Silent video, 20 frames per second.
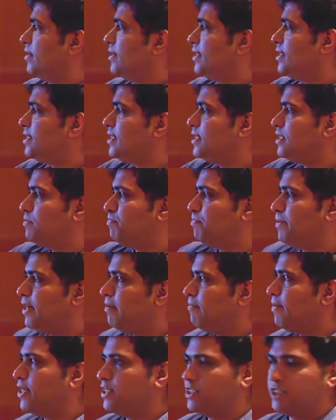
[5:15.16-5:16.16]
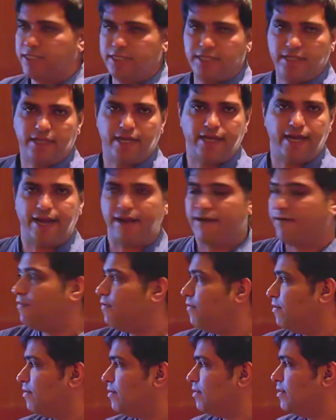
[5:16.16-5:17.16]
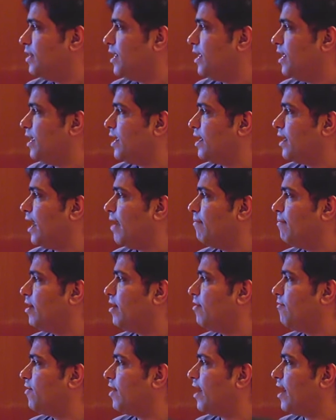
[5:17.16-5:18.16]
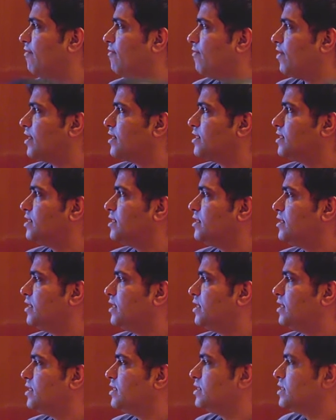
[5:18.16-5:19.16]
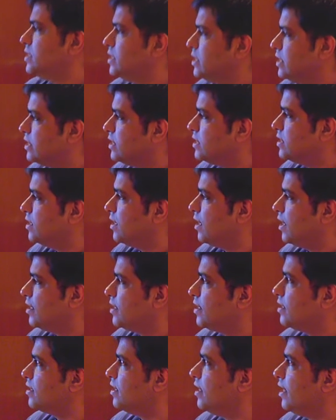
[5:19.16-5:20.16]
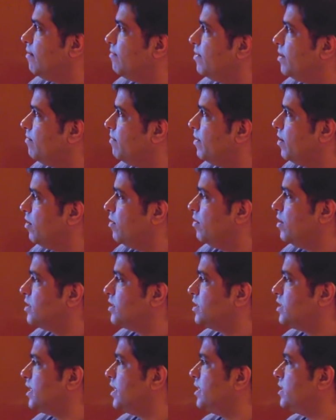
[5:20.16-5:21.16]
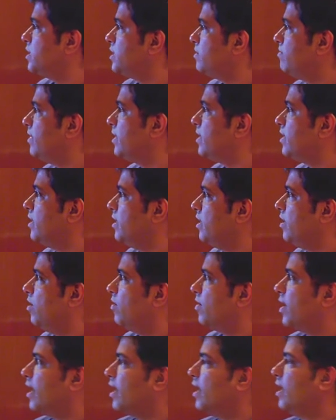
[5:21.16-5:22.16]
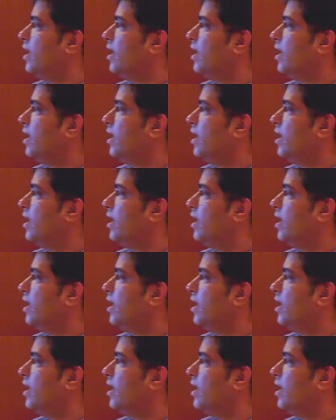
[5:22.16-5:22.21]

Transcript: this is pretty much kind of the grammar of graphics. Ooh, I think the label below has changed, but okay.